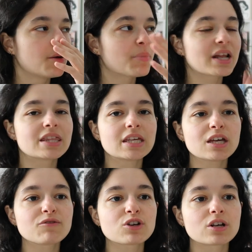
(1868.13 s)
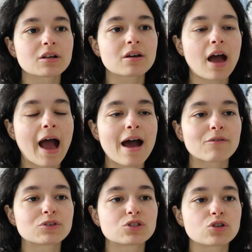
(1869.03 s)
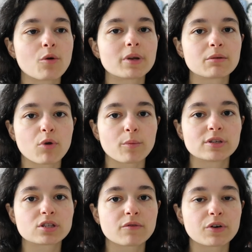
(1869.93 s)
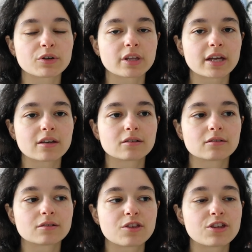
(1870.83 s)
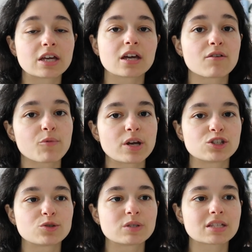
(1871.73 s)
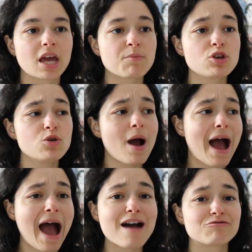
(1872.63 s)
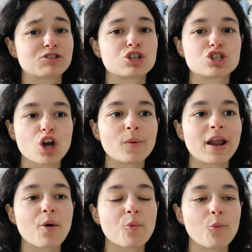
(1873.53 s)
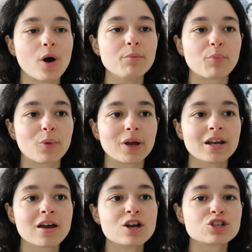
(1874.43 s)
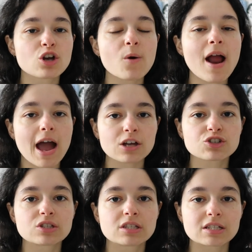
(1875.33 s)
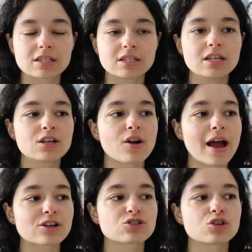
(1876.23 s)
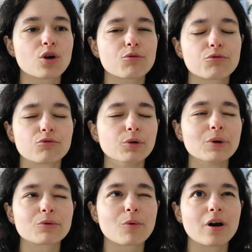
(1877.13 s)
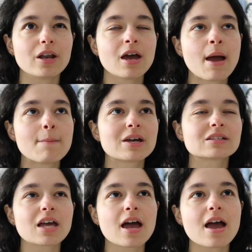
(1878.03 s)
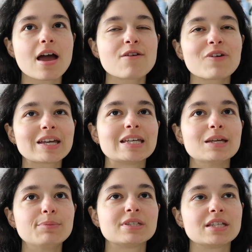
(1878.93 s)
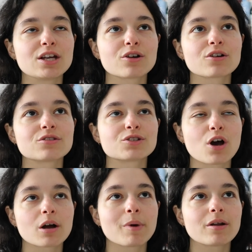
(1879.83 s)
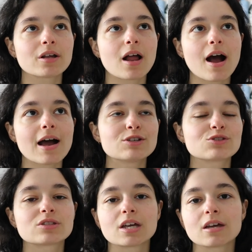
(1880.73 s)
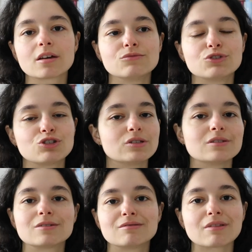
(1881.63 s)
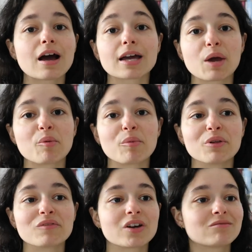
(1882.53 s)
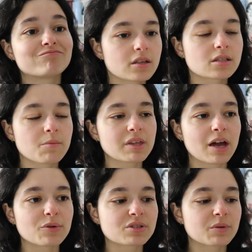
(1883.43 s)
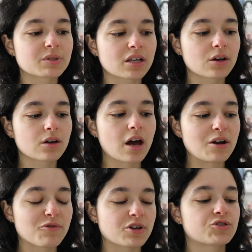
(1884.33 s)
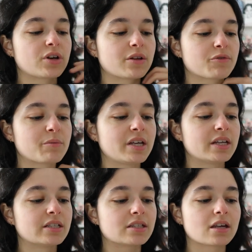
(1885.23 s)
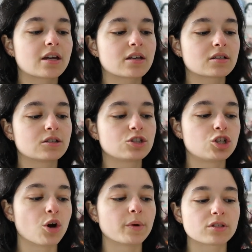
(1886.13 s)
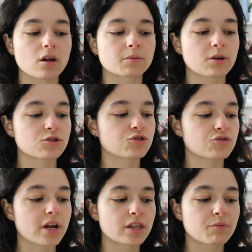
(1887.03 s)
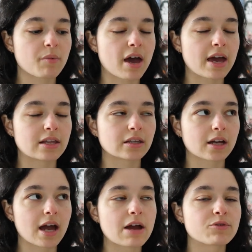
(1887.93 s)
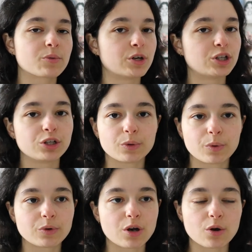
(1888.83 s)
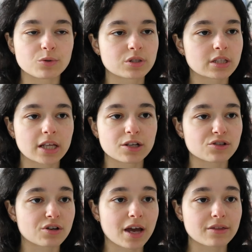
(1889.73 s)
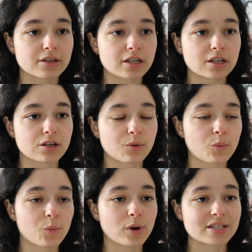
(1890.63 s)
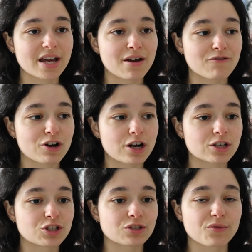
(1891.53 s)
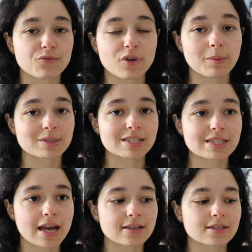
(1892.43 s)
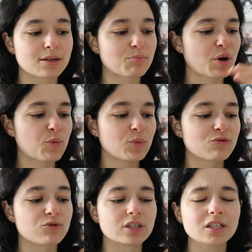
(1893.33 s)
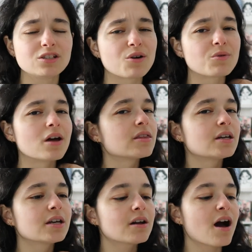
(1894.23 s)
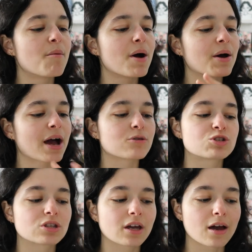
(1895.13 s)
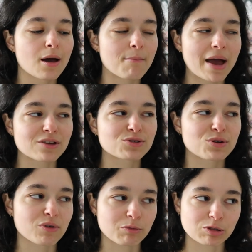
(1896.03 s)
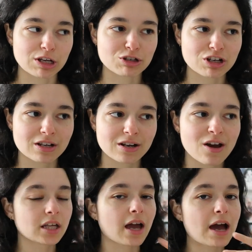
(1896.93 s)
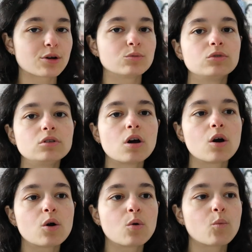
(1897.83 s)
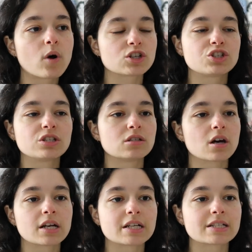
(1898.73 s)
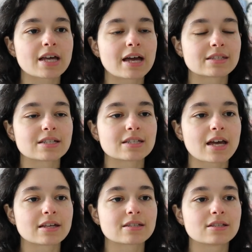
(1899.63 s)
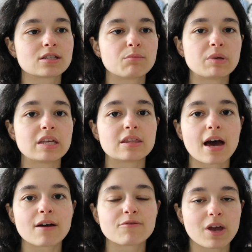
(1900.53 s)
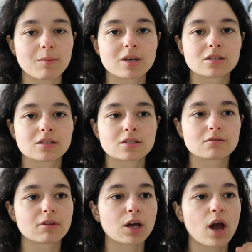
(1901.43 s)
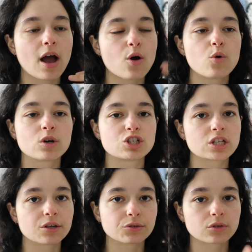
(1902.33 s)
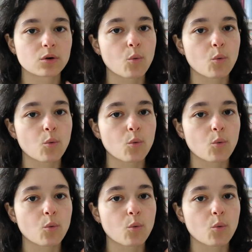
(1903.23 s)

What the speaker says: But I think if you're gonna have so many moments of her, like, thinking of ways to escape, you have to show it at one point, show her actually succeed or actually go through with one, because if I keep seeing her talk about it, I just think she's not capable of it. Something else that was, like, kind of frustrating for me is, like, she always talks about her strength, and, like, everyone knows Selena Sardathian, whatever, she's a famous assassin, but we really know nothing about how she, like, amassed her reputation. Like, I don't know what she's done as an assassin to be that famous. Like, who has she killed?